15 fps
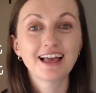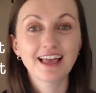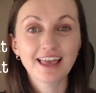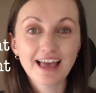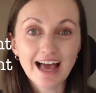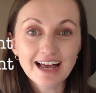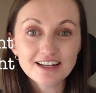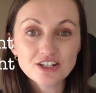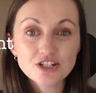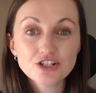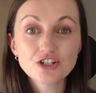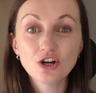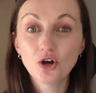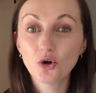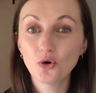
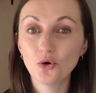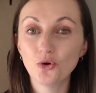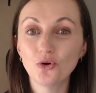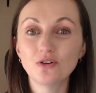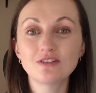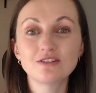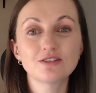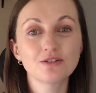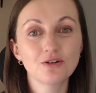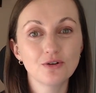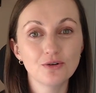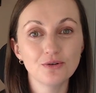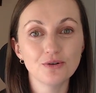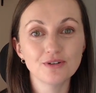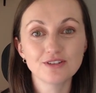catch, caught,
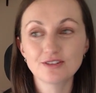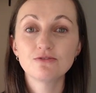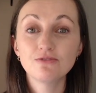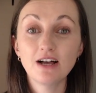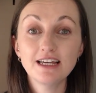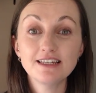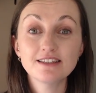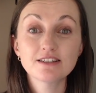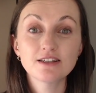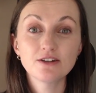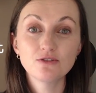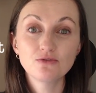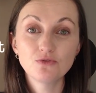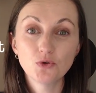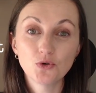caught, fight,
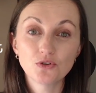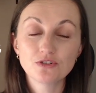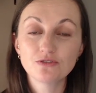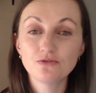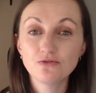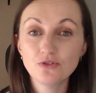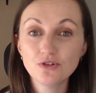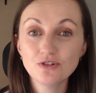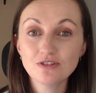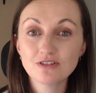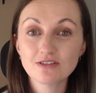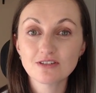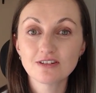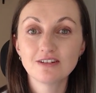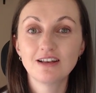fought,
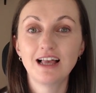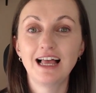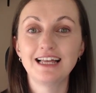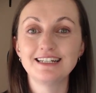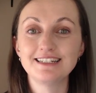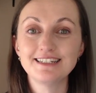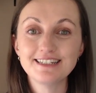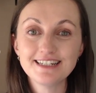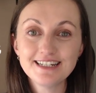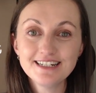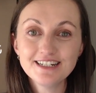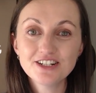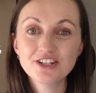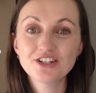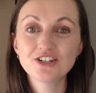fought, and
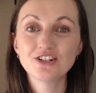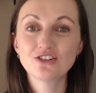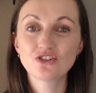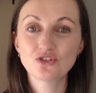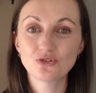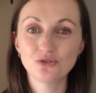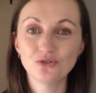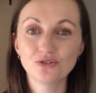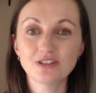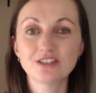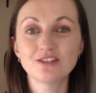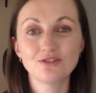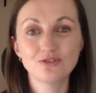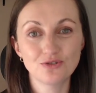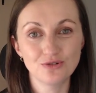teach, taught,
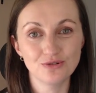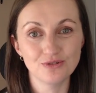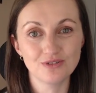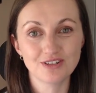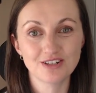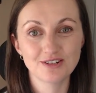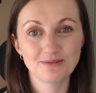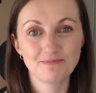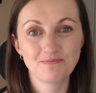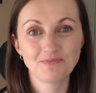taught.